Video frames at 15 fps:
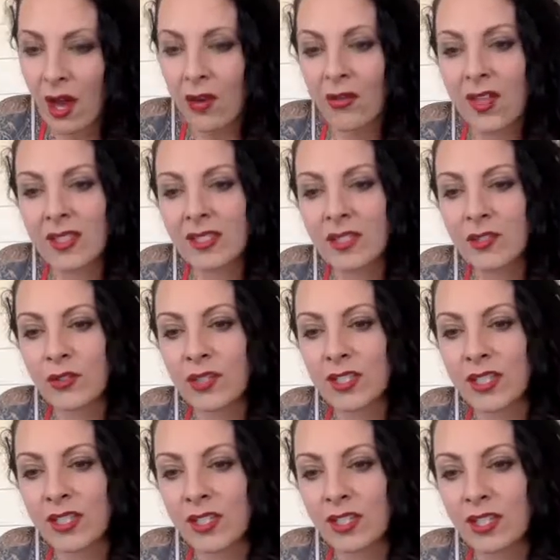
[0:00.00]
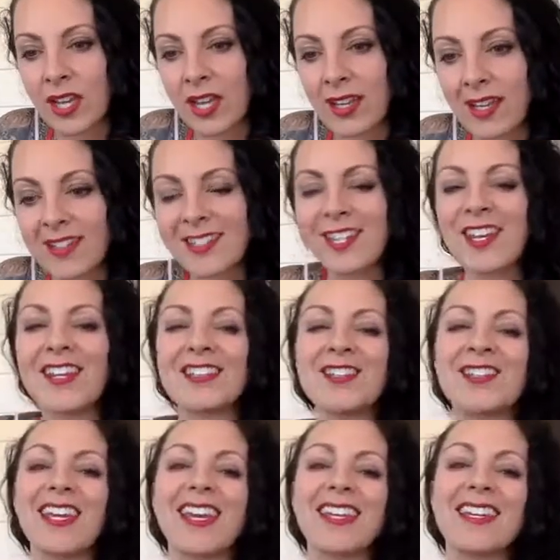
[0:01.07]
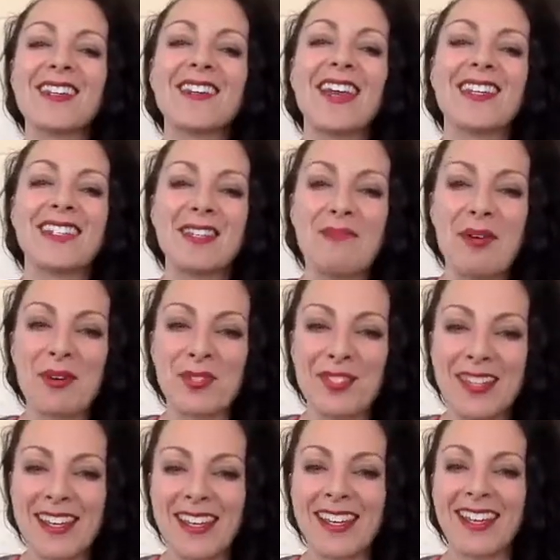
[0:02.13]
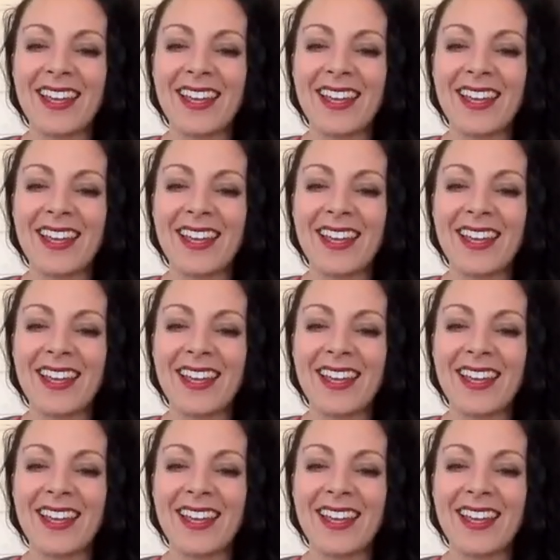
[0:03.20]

that's interesting, Shannon. Shannon, nice emoji.